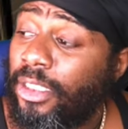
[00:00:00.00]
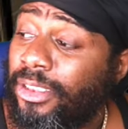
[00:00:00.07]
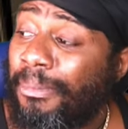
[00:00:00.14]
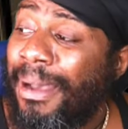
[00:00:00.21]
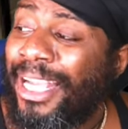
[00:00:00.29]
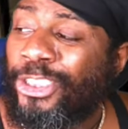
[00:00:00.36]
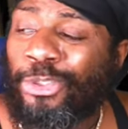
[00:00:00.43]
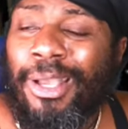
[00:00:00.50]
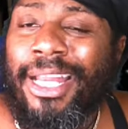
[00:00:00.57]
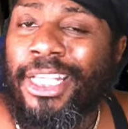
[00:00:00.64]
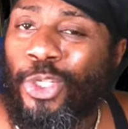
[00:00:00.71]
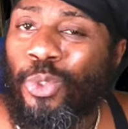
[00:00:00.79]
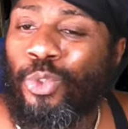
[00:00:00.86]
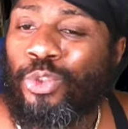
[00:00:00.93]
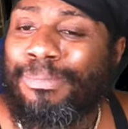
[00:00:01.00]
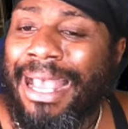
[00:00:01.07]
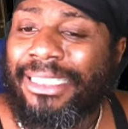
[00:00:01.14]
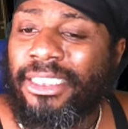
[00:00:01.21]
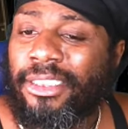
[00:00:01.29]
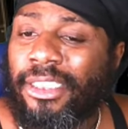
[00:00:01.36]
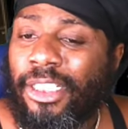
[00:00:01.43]
Somebody trying to use
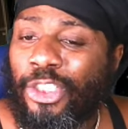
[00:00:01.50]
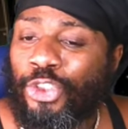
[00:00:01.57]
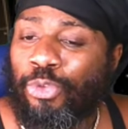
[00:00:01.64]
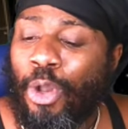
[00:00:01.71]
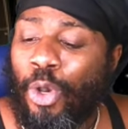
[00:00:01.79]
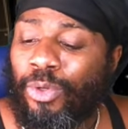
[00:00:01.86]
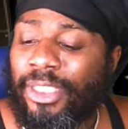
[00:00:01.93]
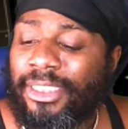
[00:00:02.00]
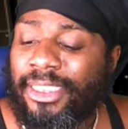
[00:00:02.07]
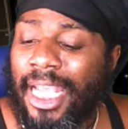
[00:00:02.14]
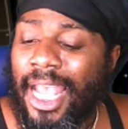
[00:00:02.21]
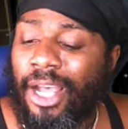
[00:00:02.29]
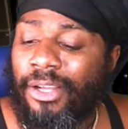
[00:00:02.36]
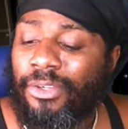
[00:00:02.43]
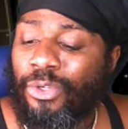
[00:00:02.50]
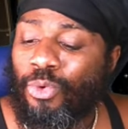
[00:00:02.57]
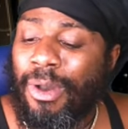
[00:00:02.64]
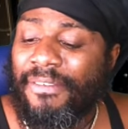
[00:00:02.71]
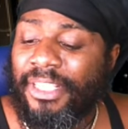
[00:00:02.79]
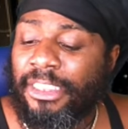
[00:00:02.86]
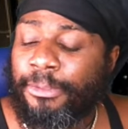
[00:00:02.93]
magic to control this child.
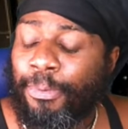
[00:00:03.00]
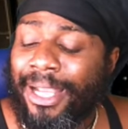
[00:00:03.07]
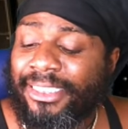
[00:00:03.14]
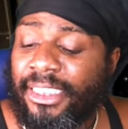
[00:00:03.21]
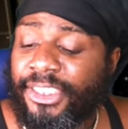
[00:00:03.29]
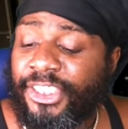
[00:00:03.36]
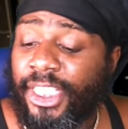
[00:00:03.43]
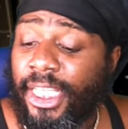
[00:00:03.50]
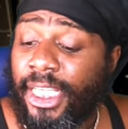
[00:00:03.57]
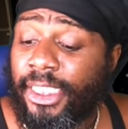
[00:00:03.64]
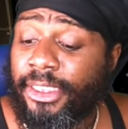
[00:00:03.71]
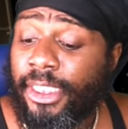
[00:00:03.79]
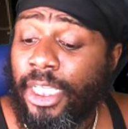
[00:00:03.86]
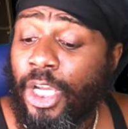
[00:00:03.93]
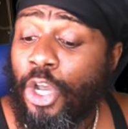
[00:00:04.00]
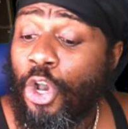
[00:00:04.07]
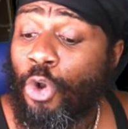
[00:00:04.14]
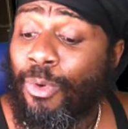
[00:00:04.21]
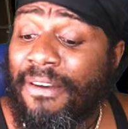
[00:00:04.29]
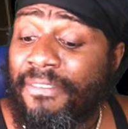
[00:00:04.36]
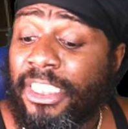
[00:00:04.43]
Whoever this practitioner is,
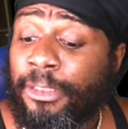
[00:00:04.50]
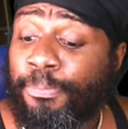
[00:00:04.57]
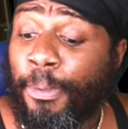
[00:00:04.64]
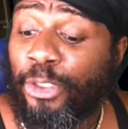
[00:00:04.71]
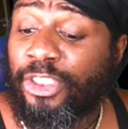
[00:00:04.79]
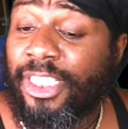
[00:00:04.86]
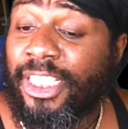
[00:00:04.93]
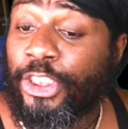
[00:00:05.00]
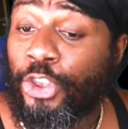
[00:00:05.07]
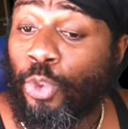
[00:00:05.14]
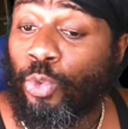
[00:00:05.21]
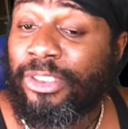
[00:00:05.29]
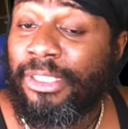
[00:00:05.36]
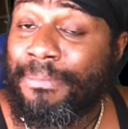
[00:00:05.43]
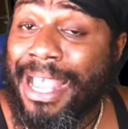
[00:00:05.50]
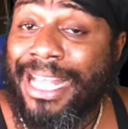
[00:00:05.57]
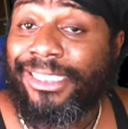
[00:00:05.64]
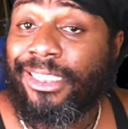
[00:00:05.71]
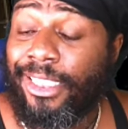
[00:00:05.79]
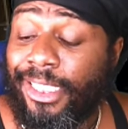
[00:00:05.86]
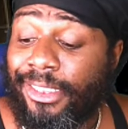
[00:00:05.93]
whoever this person is using
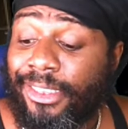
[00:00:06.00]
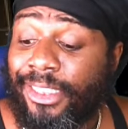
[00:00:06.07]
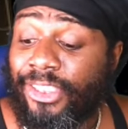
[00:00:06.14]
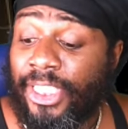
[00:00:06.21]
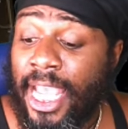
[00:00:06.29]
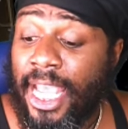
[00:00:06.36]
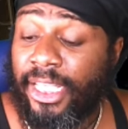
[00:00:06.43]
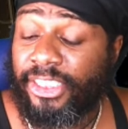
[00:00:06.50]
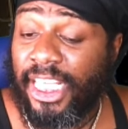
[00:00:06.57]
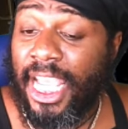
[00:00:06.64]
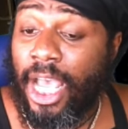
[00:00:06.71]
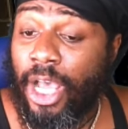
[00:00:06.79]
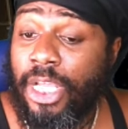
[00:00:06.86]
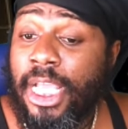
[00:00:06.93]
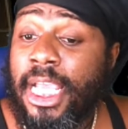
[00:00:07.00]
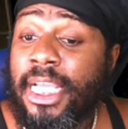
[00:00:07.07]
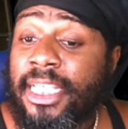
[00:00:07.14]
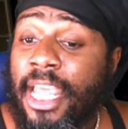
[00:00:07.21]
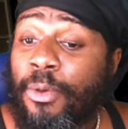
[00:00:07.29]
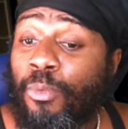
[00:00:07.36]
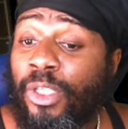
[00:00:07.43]
magic against this child,
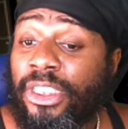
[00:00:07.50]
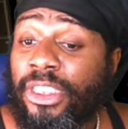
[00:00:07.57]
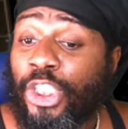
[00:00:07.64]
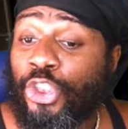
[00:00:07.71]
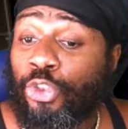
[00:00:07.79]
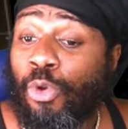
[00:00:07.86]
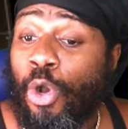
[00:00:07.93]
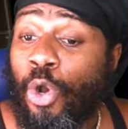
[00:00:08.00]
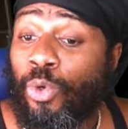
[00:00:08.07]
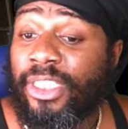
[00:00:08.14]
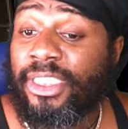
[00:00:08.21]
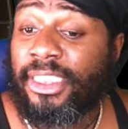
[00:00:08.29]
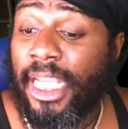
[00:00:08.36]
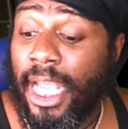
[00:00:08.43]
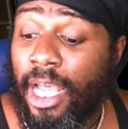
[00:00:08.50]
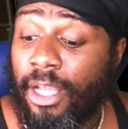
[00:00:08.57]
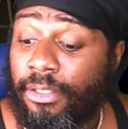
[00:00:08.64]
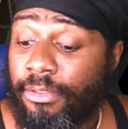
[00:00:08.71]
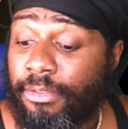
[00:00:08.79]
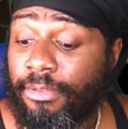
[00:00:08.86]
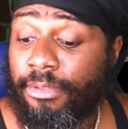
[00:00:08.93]
they want to control this
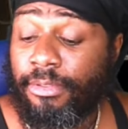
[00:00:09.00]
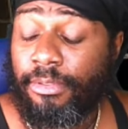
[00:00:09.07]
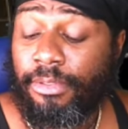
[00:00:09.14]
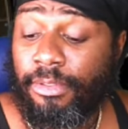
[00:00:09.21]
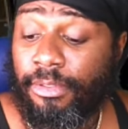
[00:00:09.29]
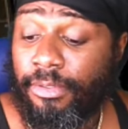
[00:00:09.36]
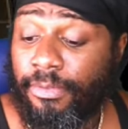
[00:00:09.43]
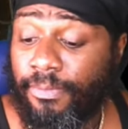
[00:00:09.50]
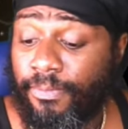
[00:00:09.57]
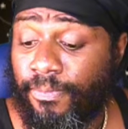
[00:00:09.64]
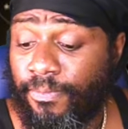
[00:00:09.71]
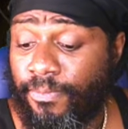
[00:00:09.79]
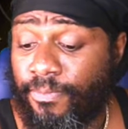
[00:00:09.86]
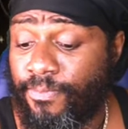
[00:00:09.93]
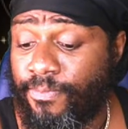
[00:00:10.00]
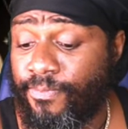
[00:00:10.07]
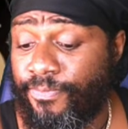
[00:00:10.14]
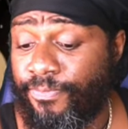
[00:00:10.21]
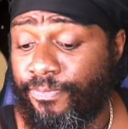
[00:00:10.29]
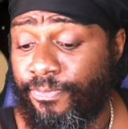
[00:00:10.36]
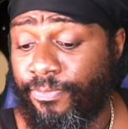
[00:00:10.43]
child.
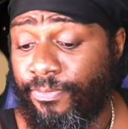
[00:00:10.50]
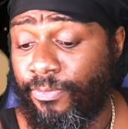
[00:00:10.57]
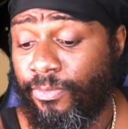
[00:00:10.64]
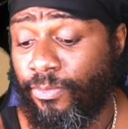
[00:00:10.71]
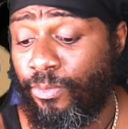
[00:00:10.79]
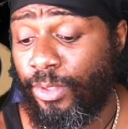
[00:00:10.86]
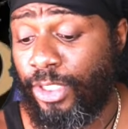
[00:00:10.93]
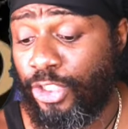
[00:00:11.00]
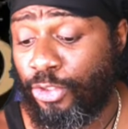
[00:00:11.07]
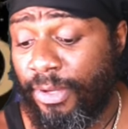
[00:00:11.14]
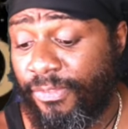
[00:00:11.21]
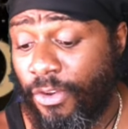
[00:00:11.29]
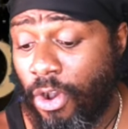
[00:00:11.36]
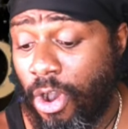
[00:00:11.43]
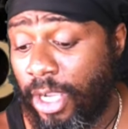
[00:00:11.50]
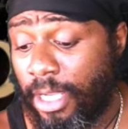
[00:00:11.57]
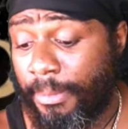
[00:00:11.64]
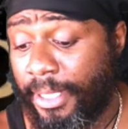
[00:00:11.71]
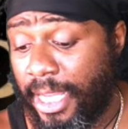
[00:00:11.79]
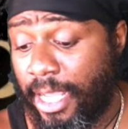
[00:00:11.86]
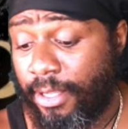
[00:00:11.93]
The strength card
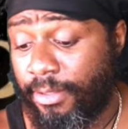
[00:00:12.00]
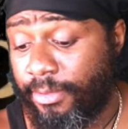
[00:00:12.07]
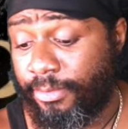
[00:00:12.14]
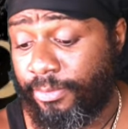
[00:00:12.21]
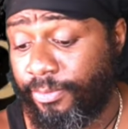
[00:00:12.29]
coming out.